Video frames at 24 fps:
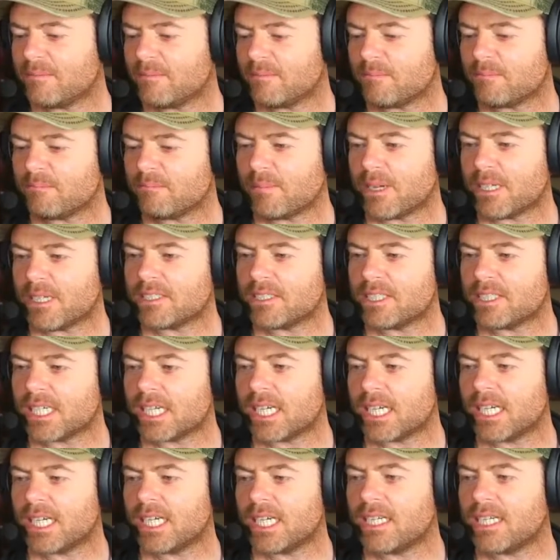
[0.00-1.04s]

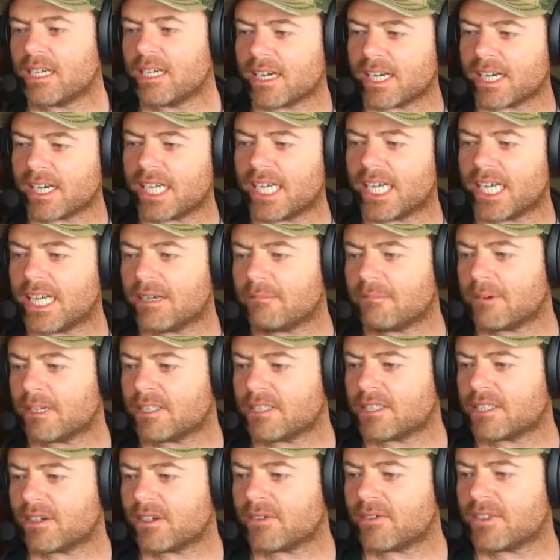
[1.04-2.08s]
Basically, I can hear
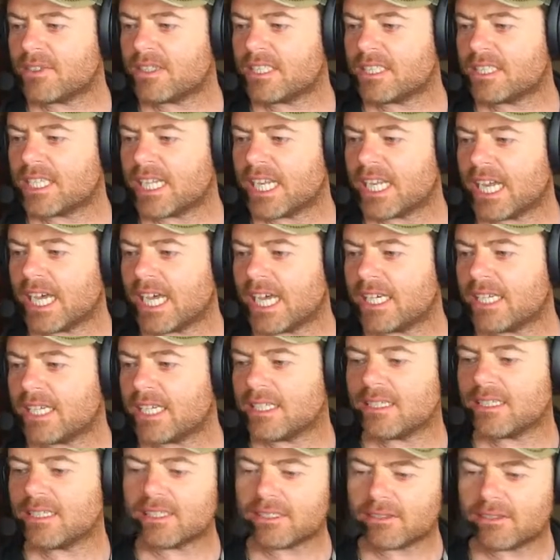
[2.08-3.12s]
myself with a
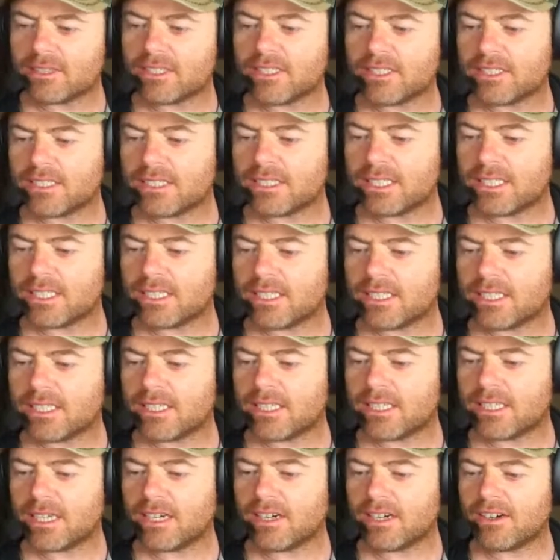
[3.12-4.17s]
delay, so I just need to
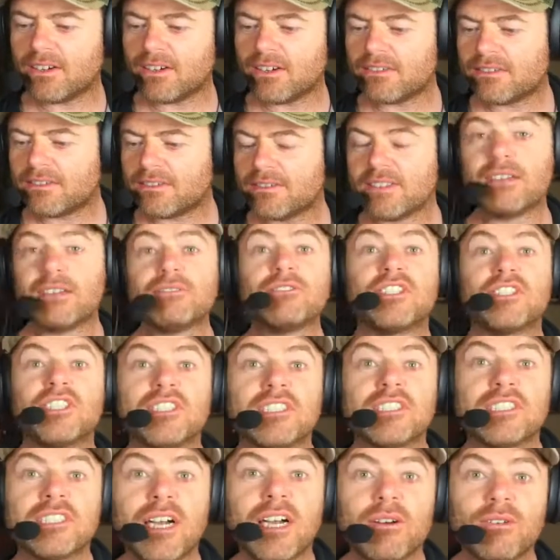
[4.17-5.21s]
turn that off. That was a good
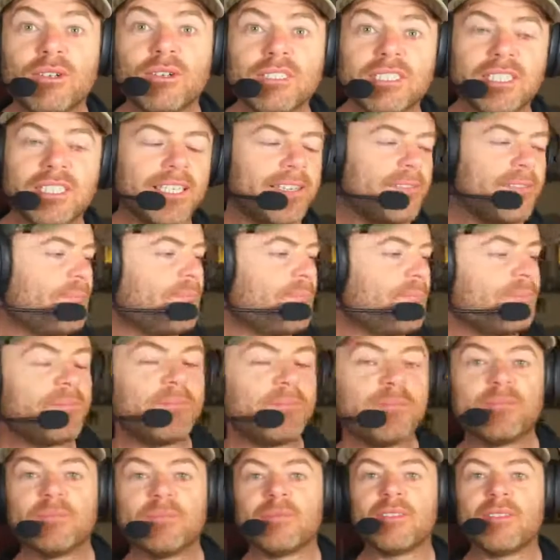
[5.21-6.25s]
start, wasn't it?
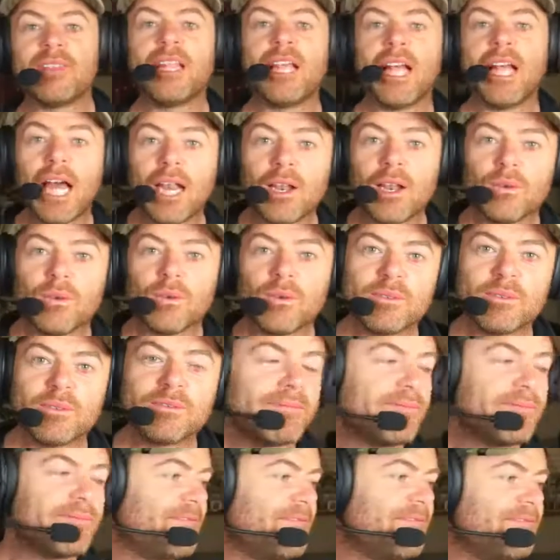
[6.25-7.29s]
Hello.
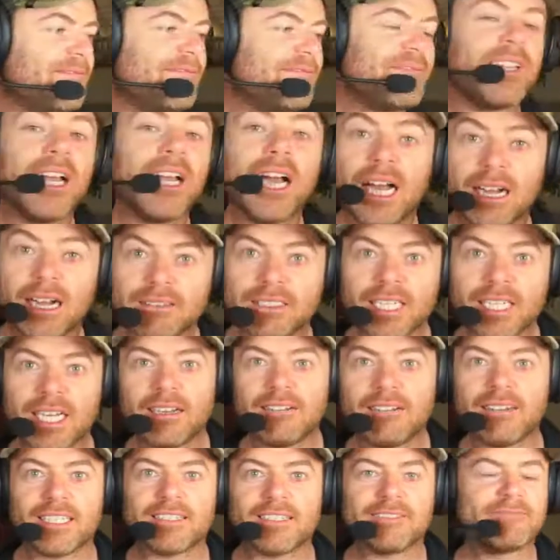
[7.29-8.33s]
How's it
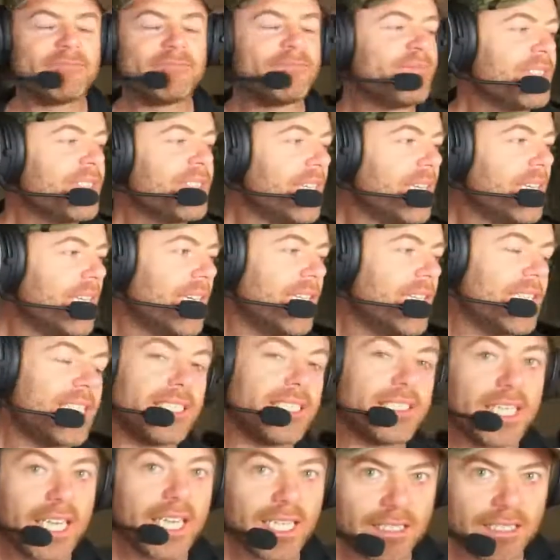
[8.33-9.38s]
going? It is
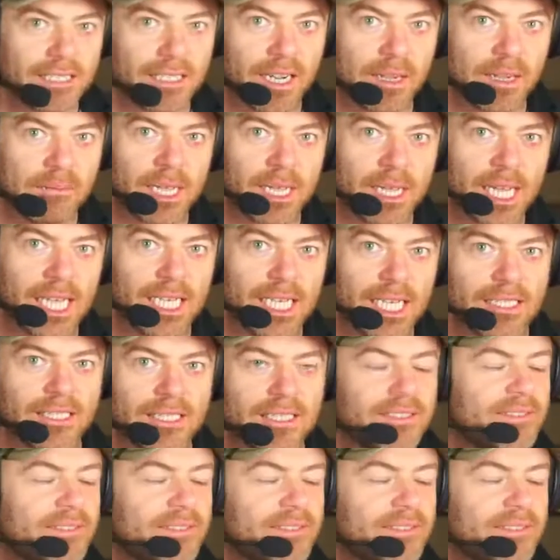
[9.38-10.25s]
that time again.